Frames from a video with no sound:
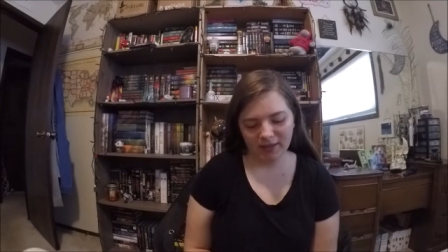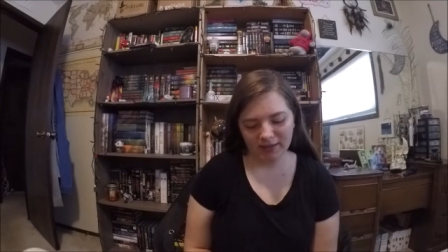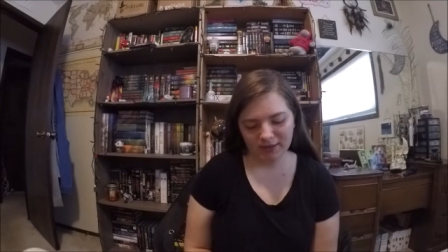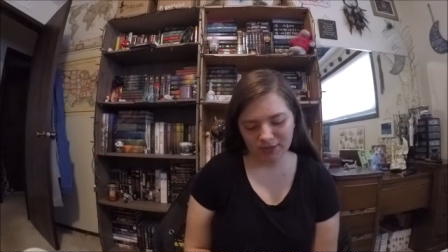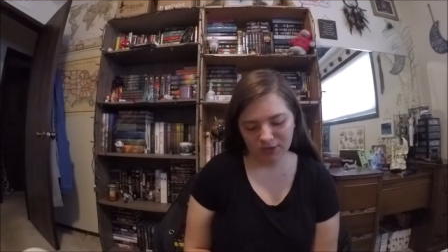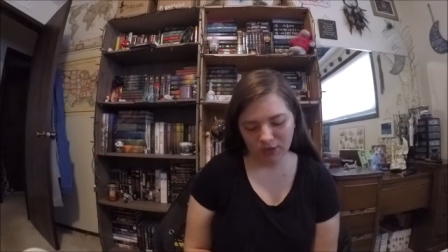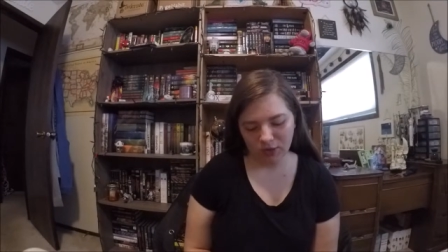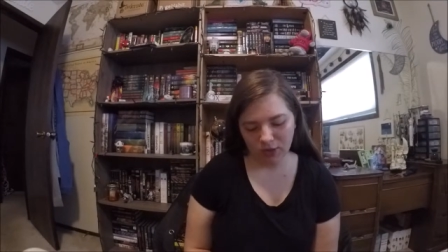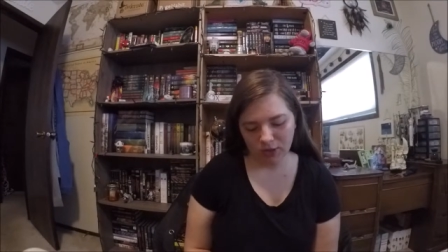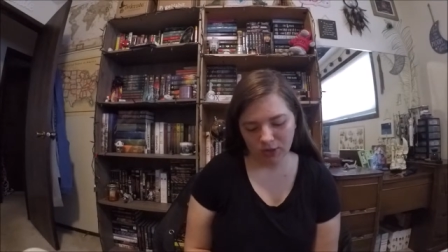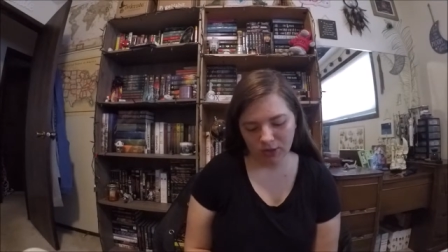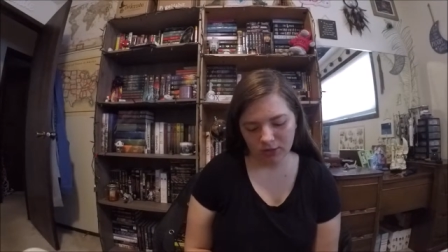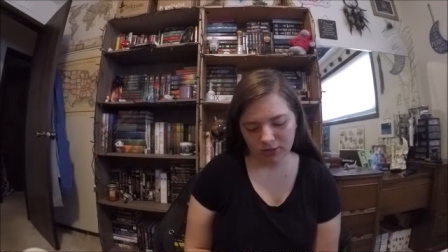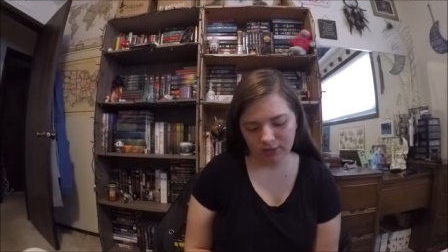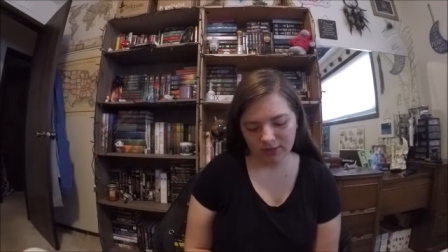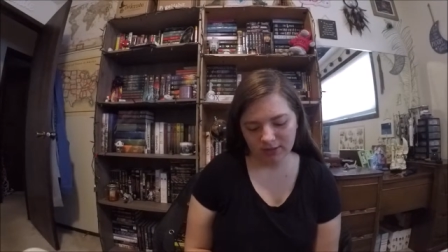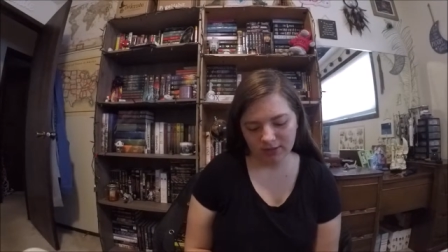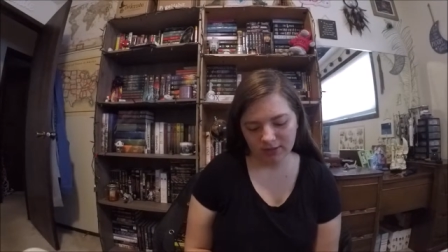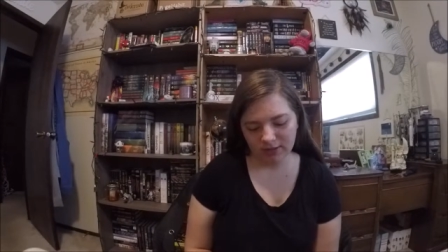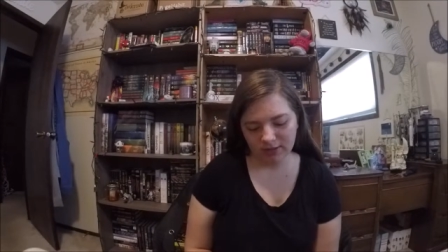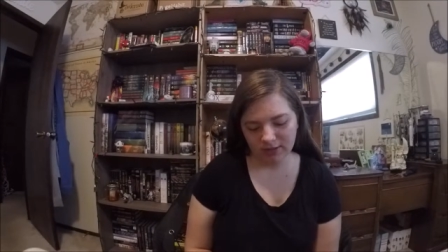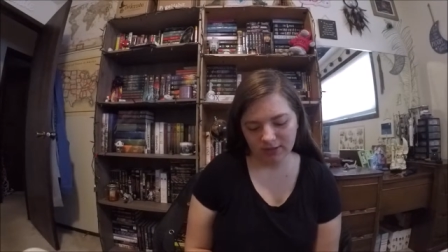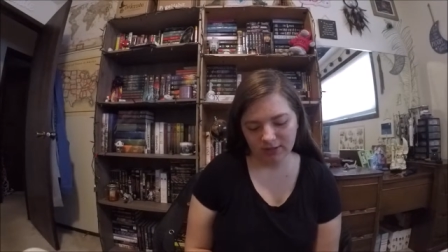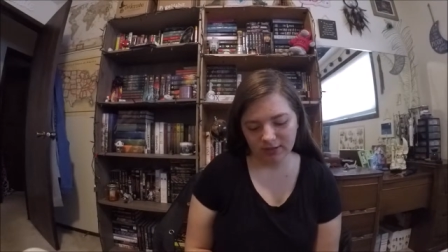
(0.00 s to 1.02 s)
It's called
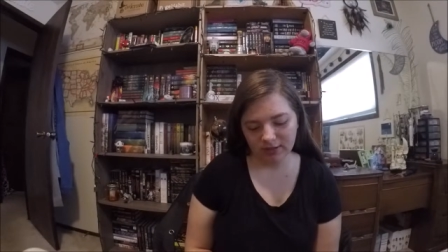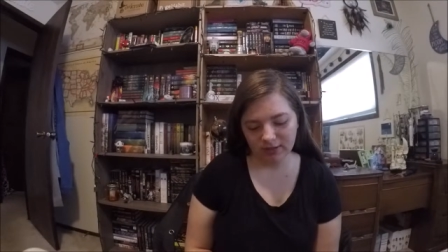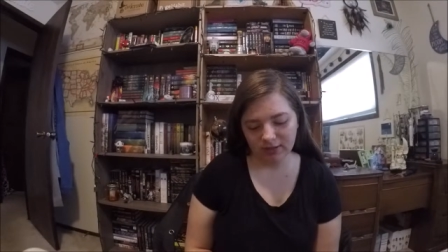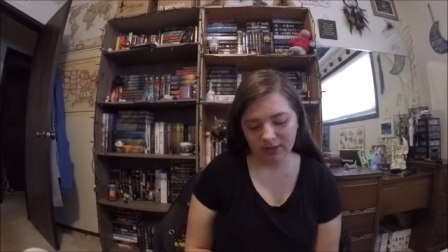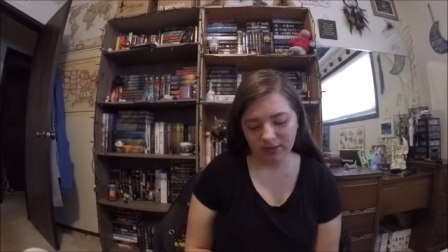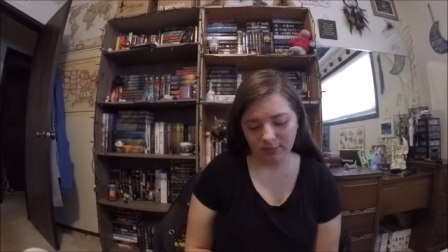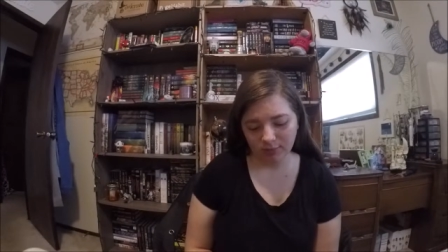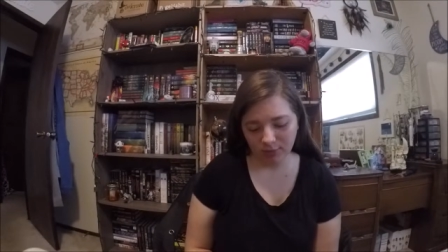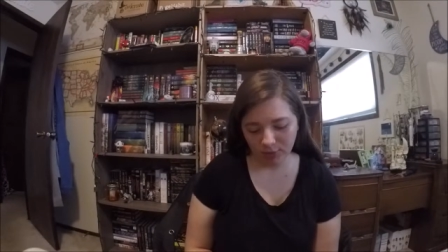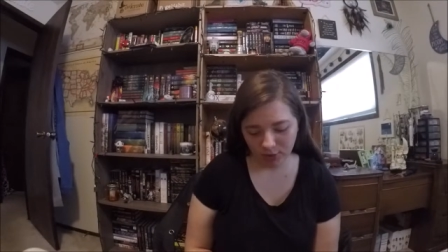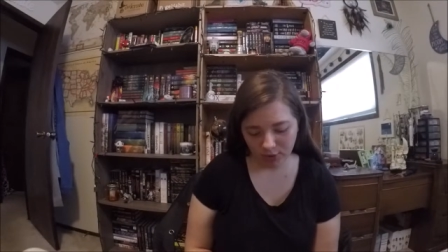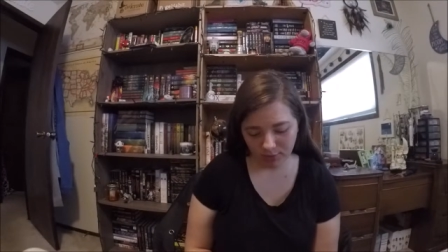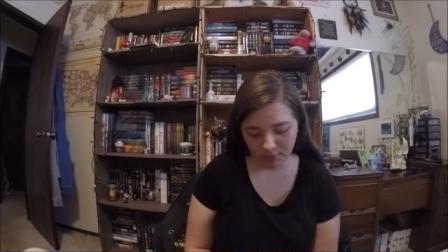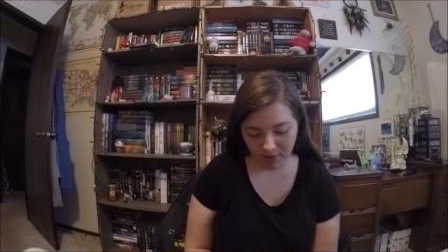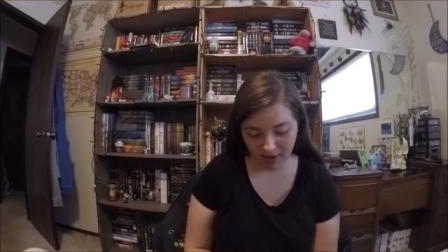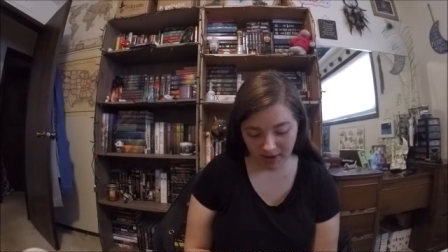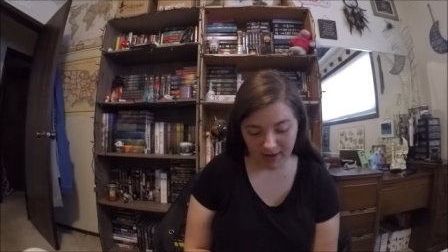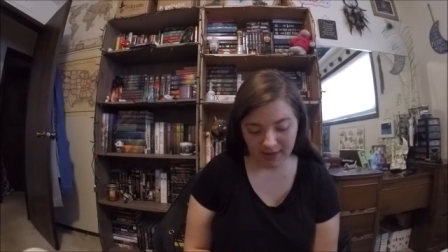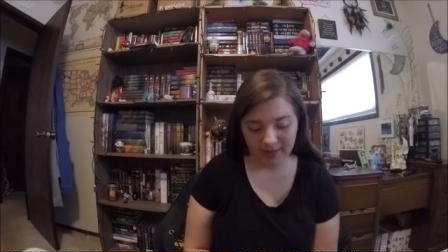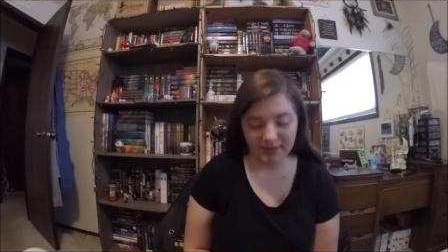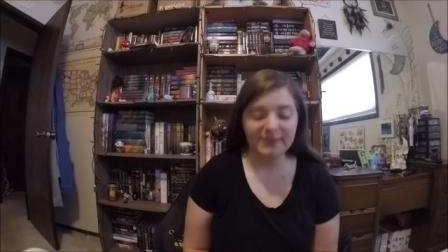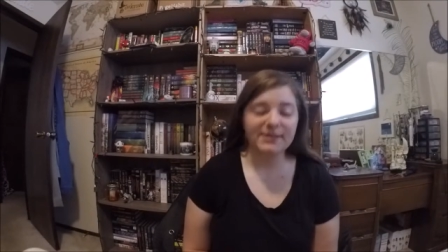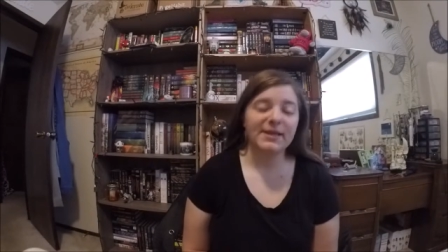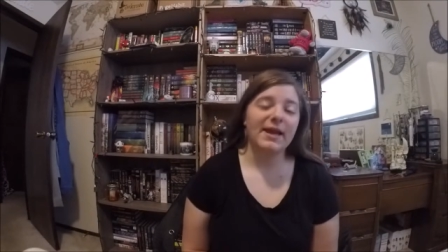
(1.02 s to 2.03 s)
the book
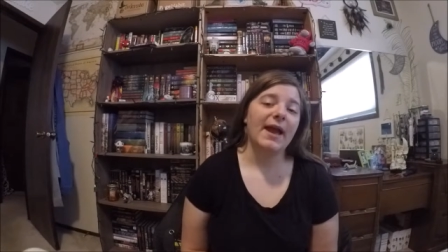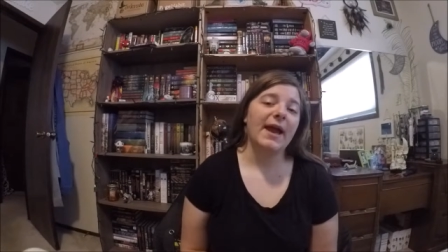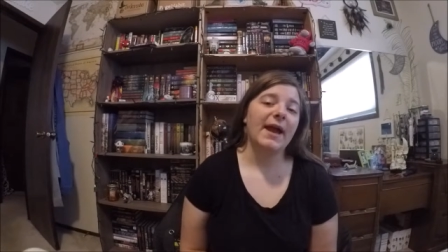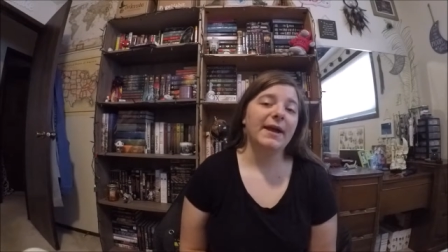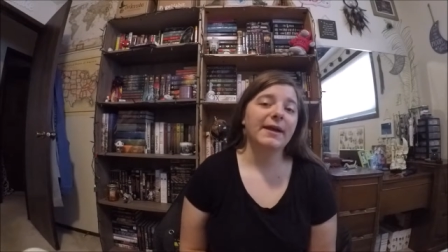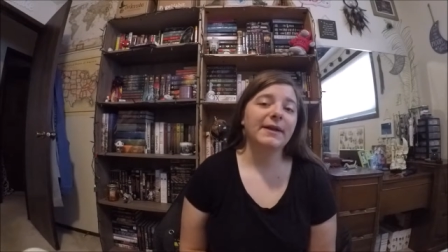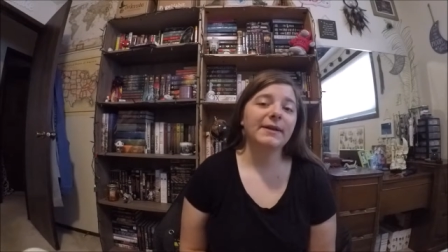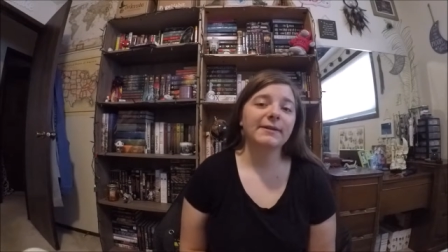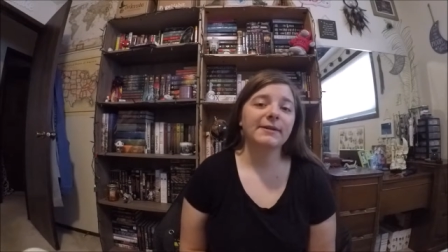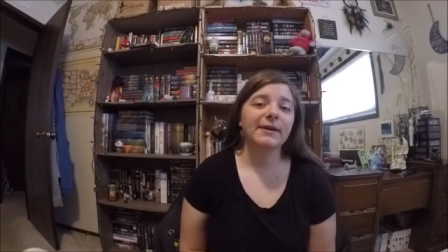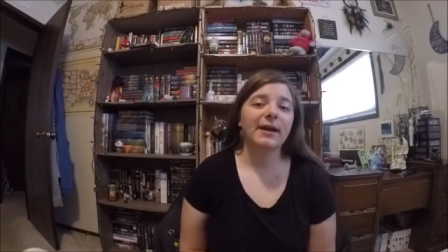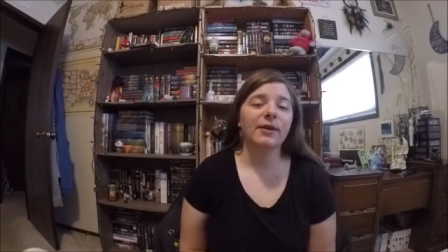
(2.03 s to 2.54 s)
buying tag.